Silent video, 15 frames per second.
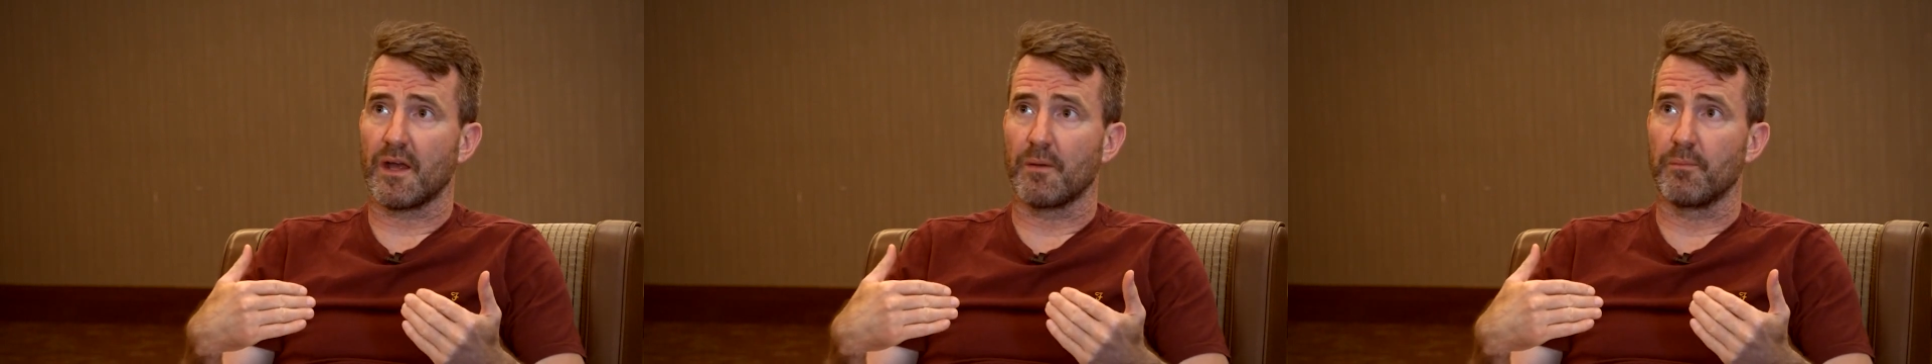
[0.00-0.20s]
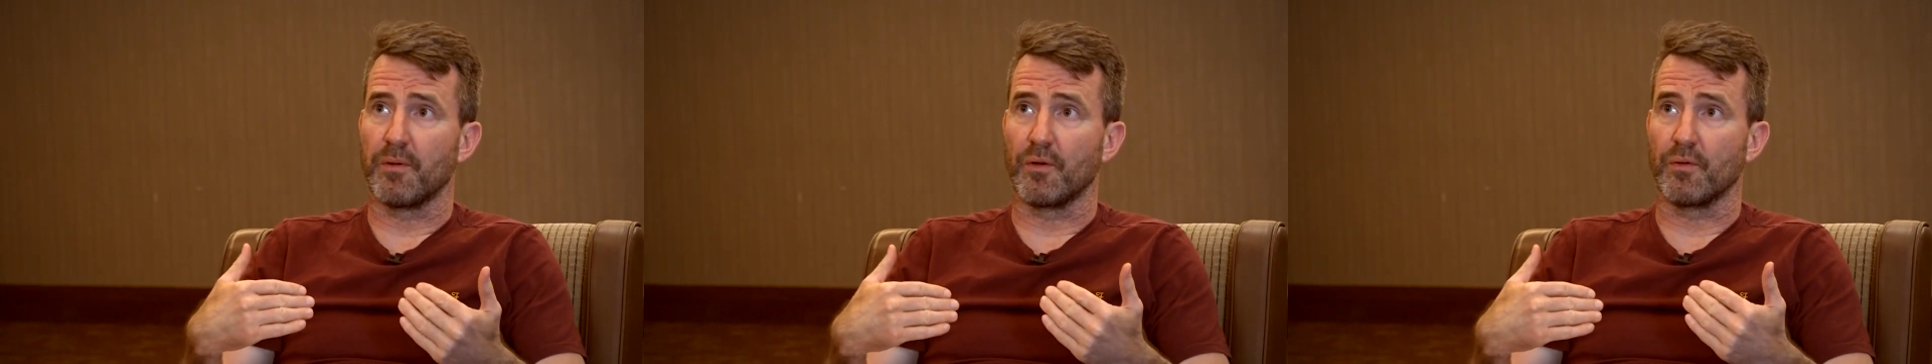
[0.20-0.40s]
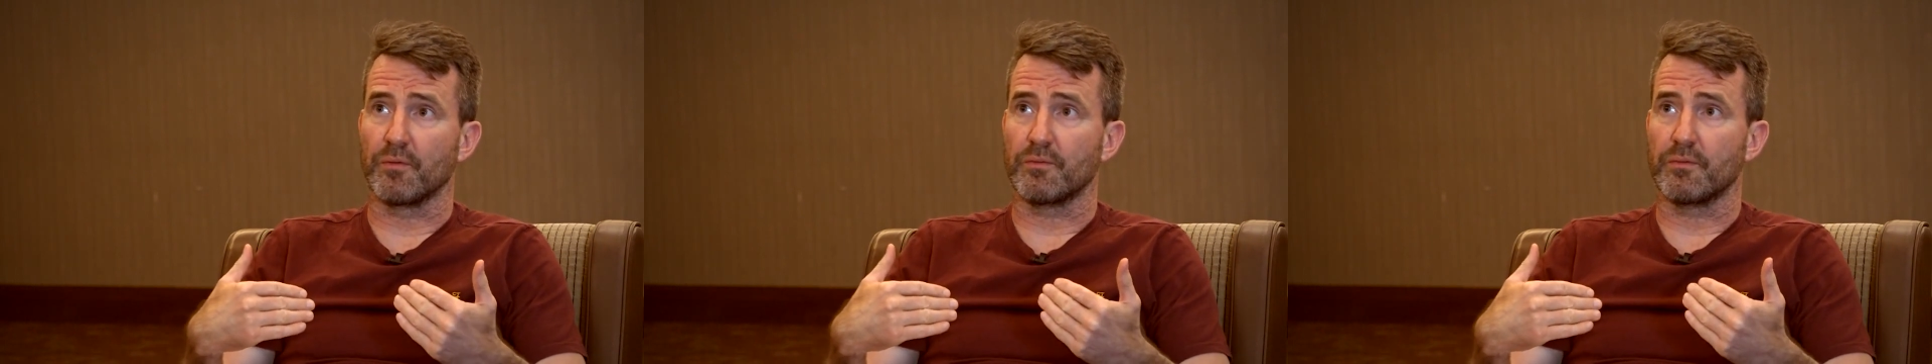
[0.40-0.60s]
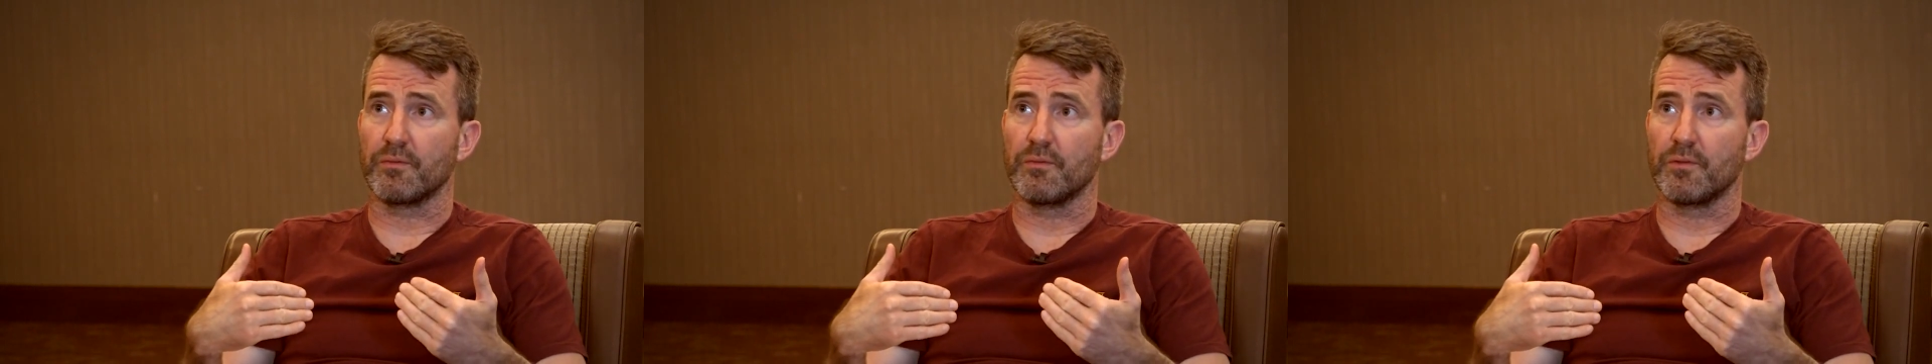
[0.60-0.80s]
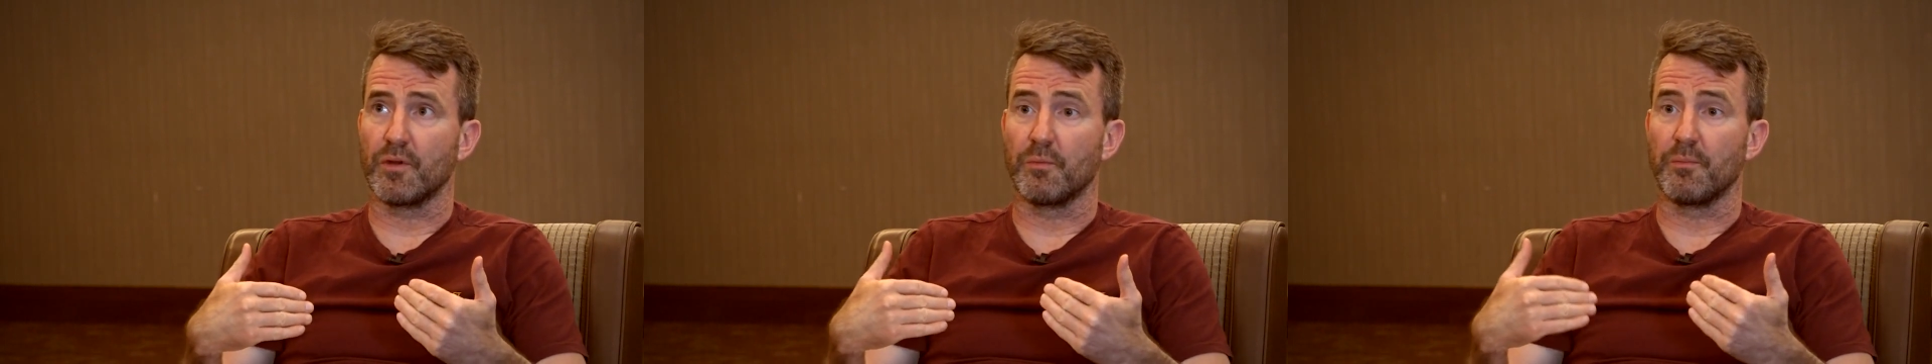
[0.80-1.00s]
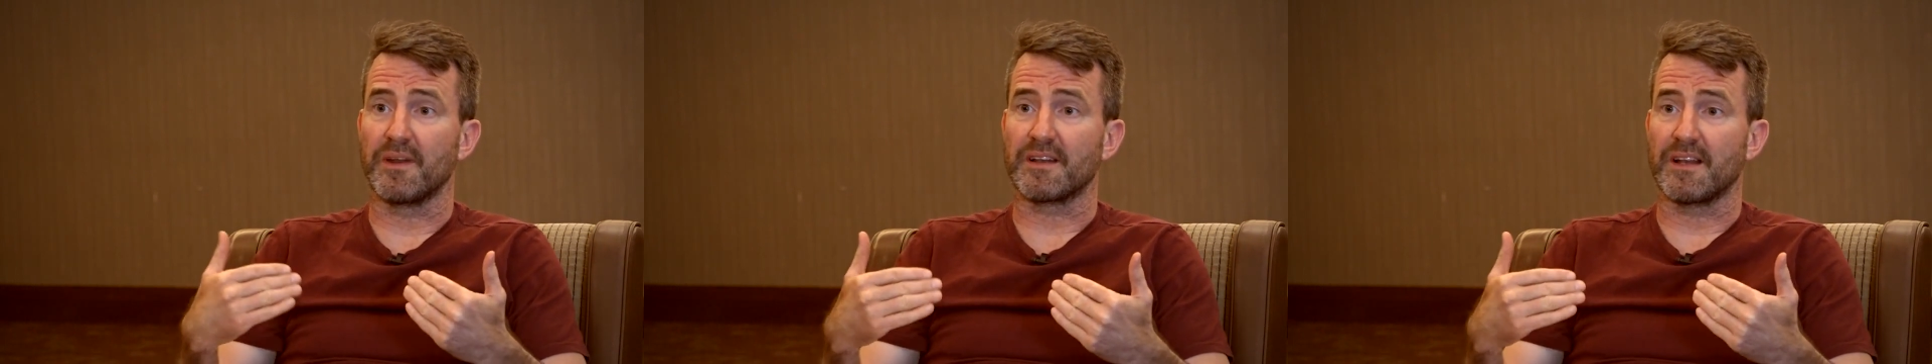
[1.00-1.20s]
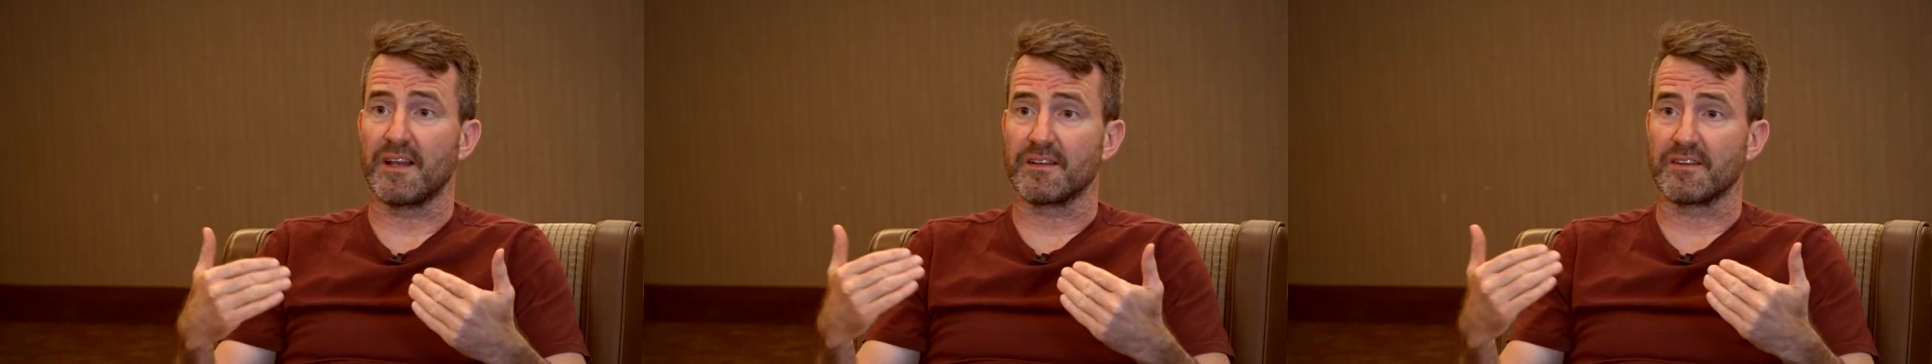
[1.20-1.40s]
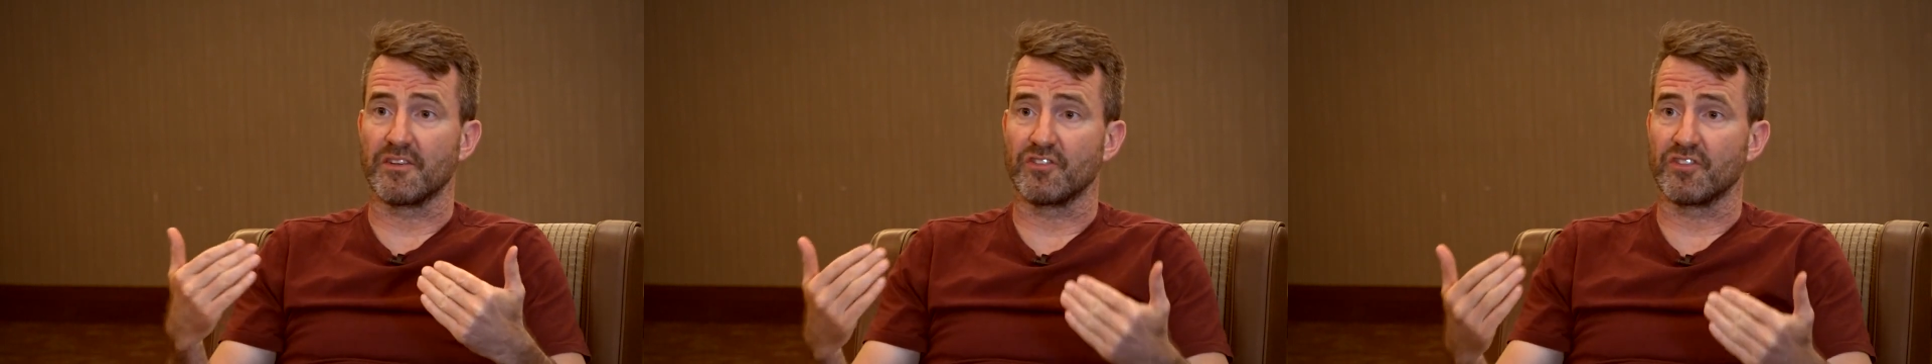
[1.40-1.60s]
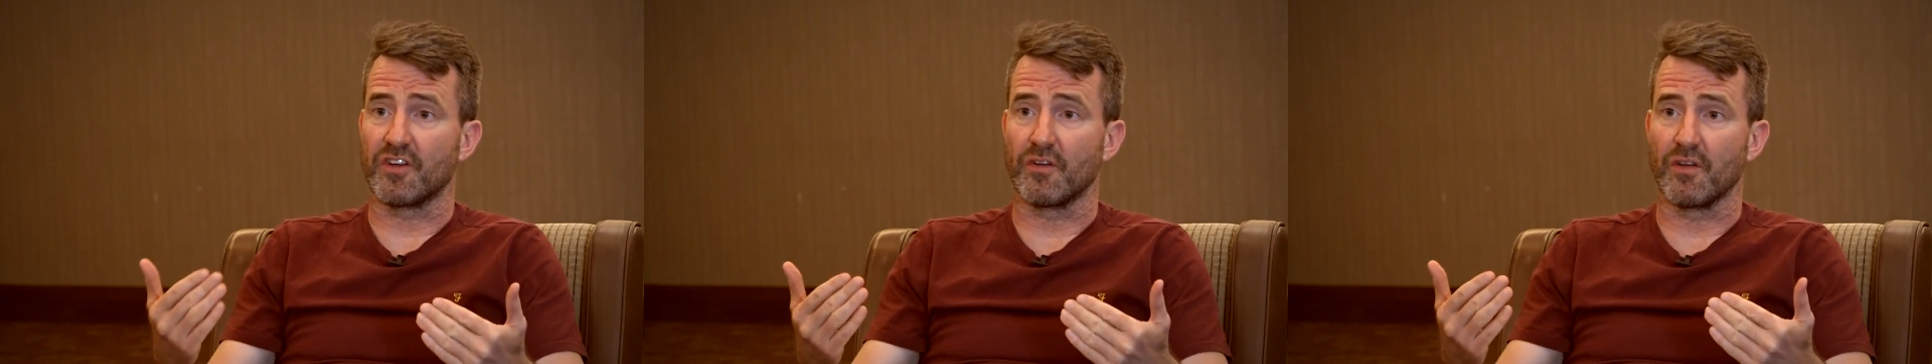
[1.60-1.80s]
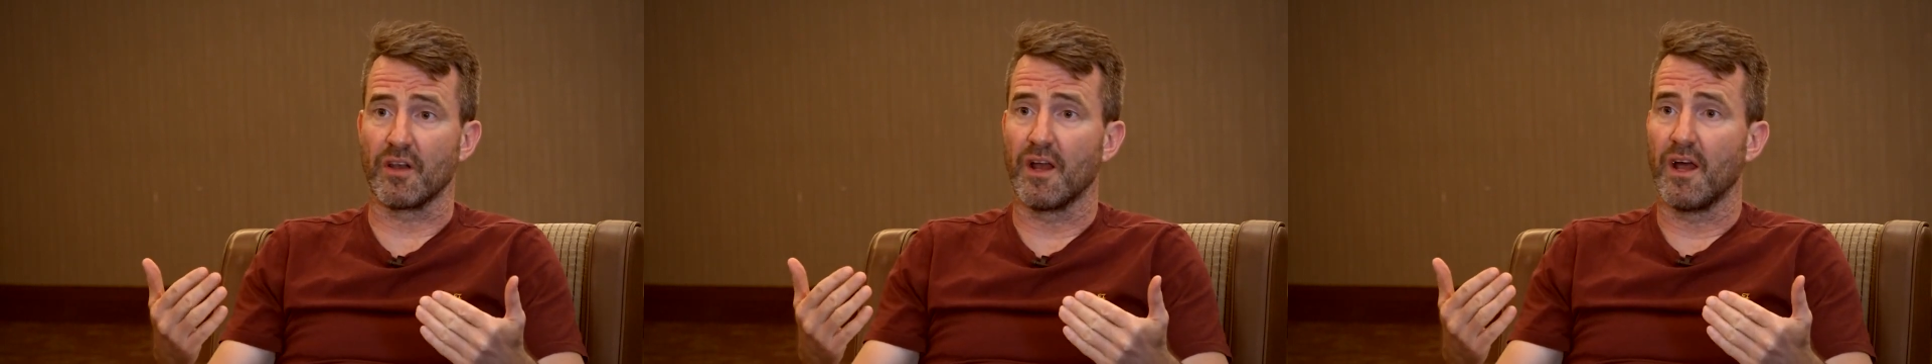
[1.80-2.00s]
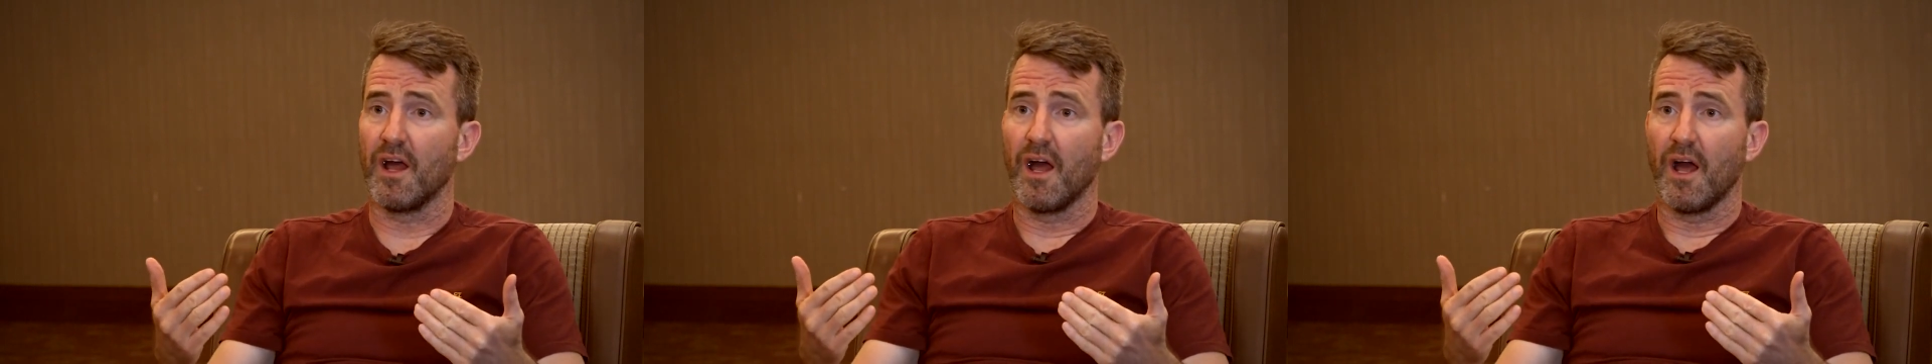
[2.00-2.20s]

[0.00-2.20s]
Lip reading: about, you know, mental health in general,